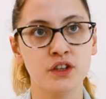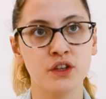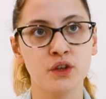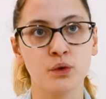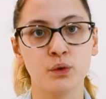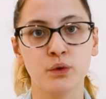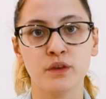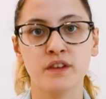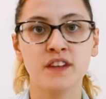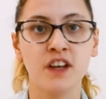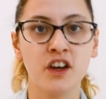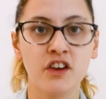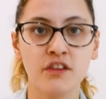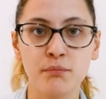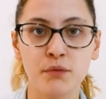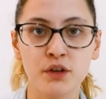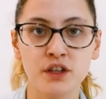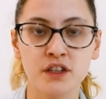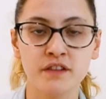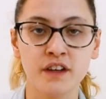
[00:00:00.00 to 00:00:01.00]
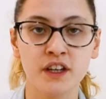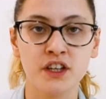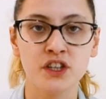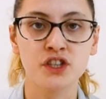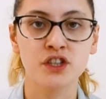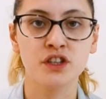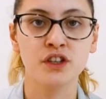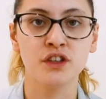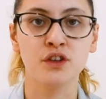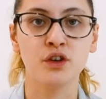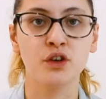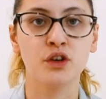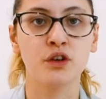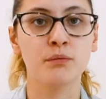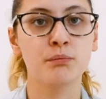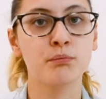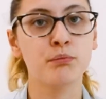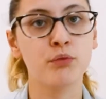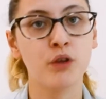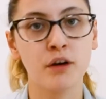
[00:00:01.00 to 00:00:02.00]
your self-motivation, your
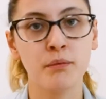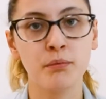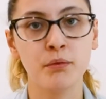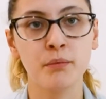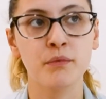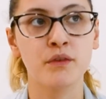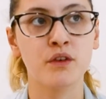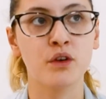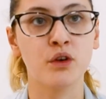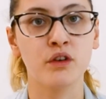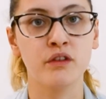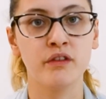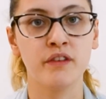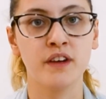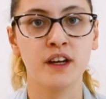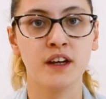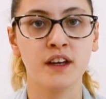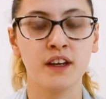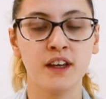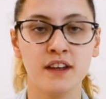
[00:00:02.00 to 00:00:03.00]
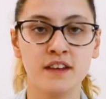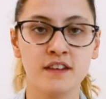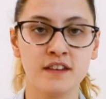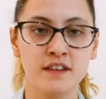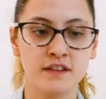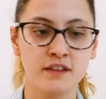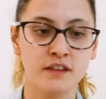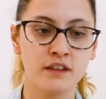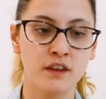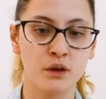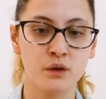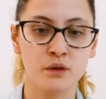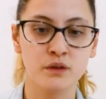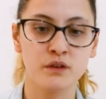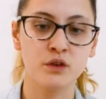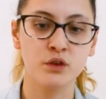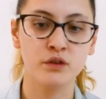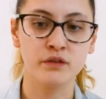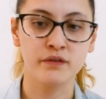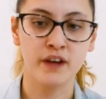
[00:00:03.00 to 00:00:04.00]
problem solving, is those
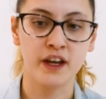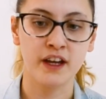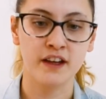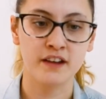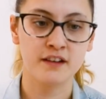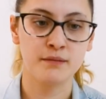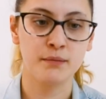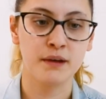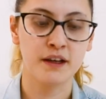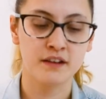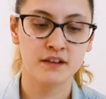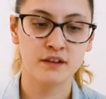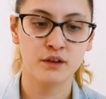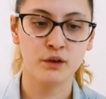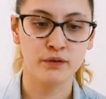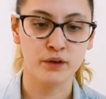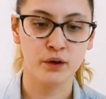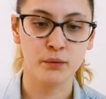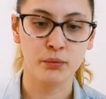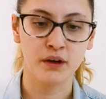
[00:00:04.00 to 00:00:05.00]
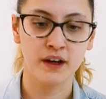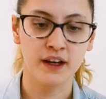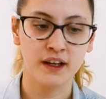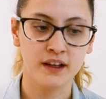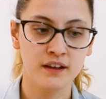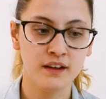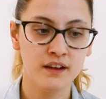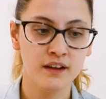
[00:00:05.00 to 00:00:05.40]
sort of aspects of your brain.